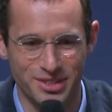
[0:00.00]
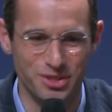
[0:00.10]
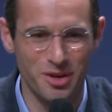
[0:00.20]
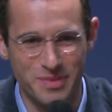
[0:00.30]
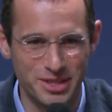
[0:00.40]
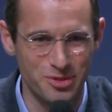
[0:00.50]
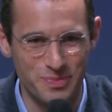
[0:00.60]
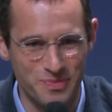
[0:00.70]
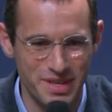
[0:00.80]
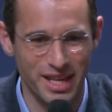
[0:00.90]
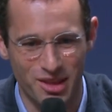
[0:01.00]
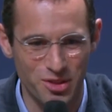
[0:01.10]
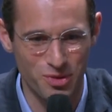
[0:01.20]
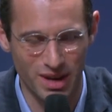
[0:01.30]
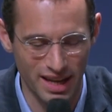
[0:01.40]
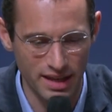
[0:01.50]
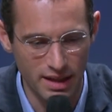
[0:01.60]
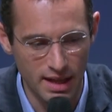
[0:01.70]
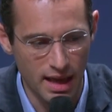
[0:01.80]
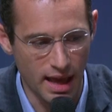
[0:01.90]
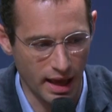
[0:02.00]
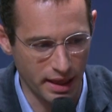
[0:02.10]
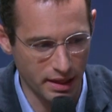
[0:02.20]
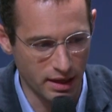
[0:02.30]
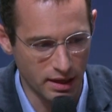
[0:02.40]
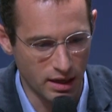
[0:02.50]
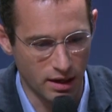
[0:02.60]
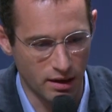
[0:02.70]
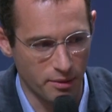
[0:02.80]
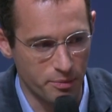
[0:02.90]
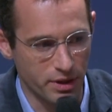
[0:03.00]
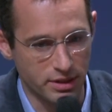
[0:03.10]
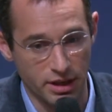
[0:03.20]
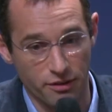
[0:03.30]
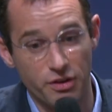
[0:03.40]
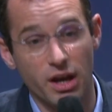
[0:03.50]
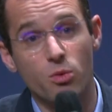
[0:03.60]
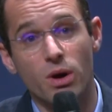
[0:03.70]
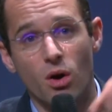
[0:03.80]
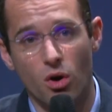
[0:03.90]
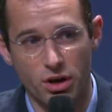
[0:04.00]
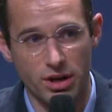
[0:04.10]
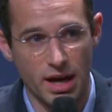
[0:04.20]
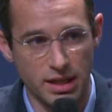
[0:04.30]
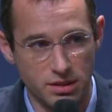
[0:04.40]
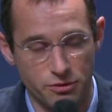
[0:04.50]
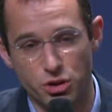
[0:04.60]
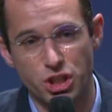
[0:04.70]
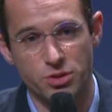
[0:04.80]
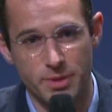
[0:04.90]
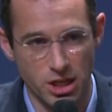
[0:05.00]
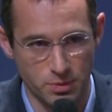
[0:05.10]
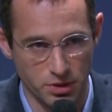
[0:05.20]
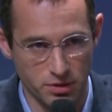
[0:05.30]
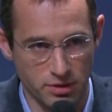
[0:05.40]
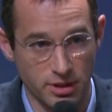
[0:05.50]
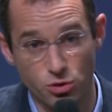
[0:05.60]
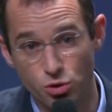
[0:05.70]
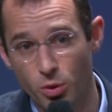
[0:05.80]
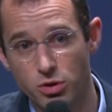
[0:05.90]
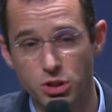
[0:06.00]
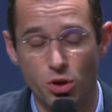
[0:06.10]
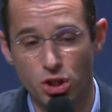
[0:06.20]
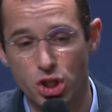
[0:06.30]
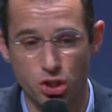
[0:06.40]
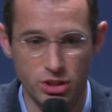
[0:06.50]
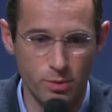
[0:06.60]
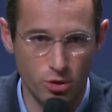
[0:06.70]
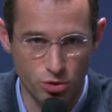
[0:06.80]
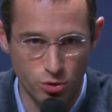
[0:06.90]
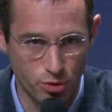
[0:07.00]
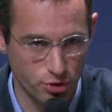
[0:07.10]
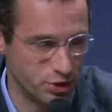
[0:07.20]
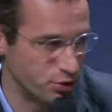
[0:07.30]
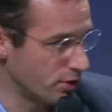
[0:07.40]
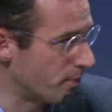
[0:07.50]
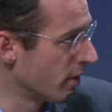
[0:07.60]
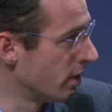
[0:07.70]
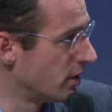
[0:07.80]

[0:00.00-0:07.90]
The job needs to get done quickly. And they're very well organized for change management. There's a new procedure, deploy the new procedure.